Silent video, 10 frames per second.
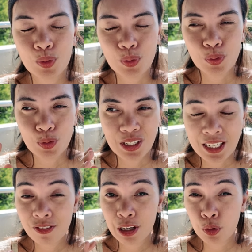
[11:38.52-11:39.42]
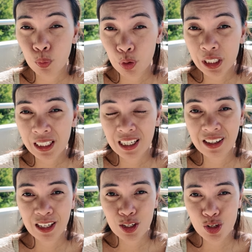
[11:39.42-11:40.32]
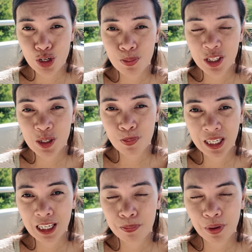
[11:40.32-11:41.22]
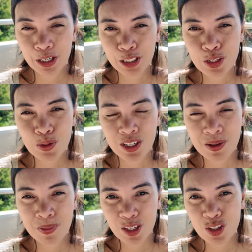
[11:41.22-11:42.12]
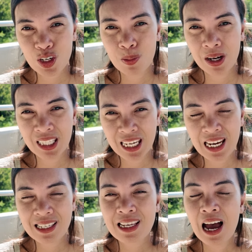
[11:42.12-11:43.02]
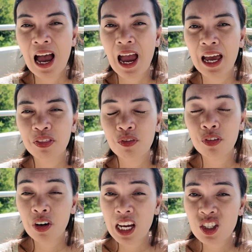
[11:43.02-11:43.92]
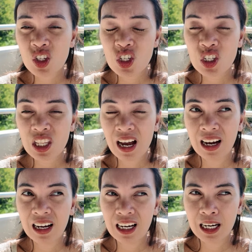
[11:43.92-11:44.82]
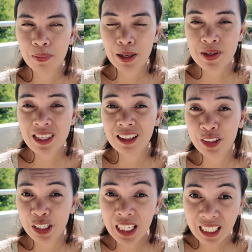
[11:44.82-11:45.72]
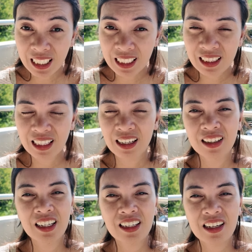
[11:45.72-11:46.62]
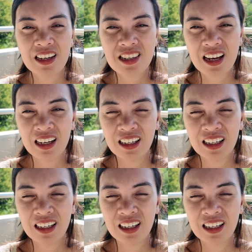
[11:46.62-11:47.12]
live and work here in a German speaking part. So I speak German, yes, and French, I'm still learning it. Yes,